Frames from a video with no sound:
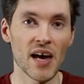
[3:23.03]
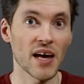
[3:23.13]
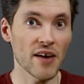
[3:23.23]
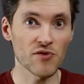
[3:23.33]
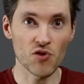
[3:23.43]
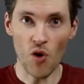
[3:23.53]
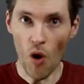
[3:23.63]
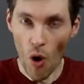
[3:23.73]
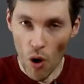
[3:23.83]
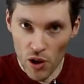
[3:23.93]
And after
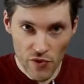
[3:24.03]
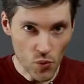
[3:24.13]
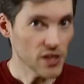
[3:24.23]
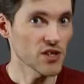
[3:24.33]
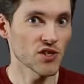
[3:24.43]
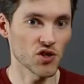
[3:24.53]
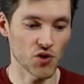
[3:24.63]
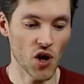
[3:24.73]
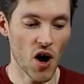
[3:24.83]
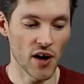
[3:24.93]
all of the weaknesses
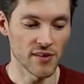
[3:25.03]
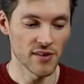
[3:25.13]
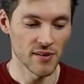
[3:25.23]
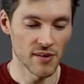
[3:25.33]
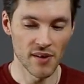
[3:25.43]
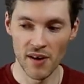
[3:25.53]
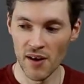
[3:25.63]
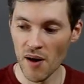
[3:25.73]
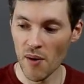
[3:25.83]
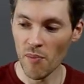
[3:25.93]
are gone,
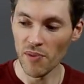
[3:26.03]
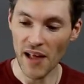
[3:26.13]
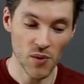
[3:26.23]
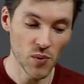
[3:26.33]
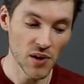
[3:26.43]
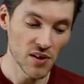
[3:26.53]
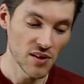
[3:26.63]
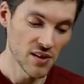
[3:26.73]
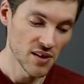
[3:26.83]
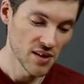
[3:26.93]
black will